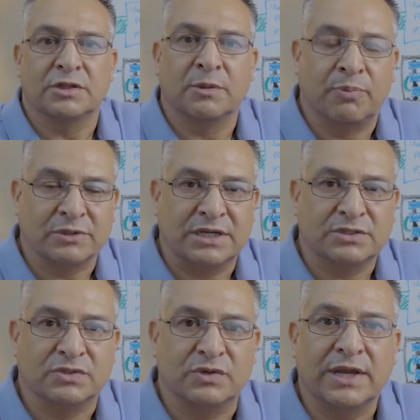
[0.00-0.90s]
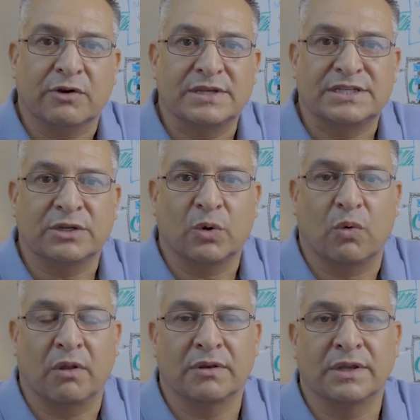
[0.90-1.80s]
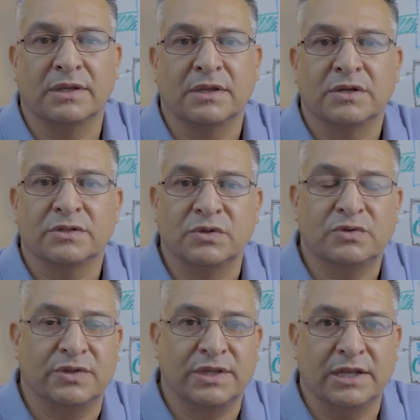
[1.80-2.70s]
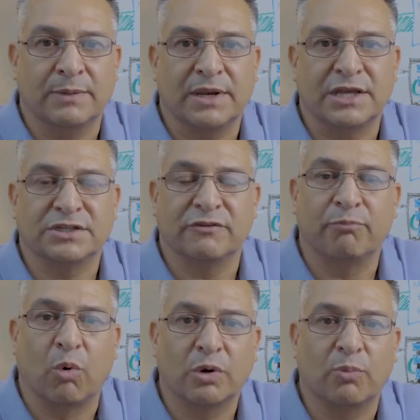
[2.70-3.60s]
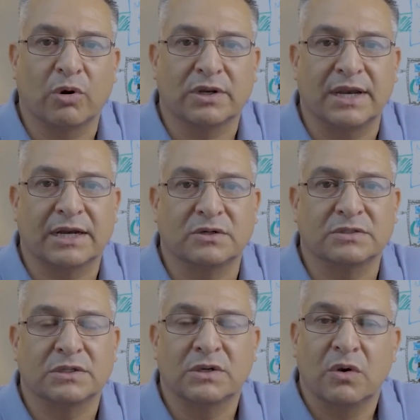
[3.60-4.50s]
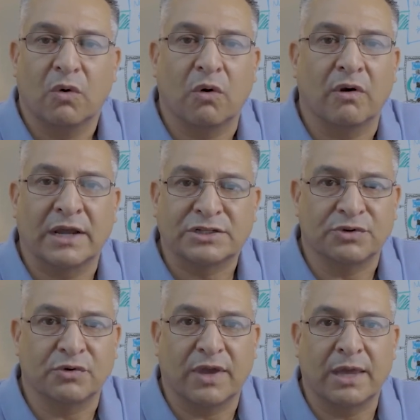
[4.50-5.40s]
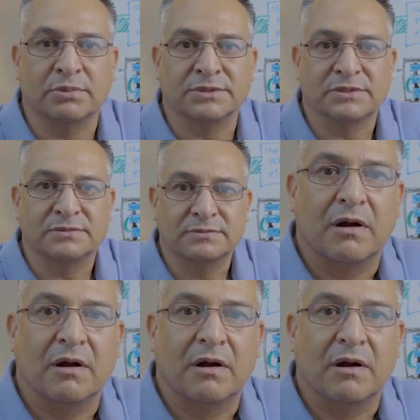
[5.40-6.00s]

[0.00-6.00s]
The potential to increase signal quality due to the elimination of board-to-board connectors or external cables.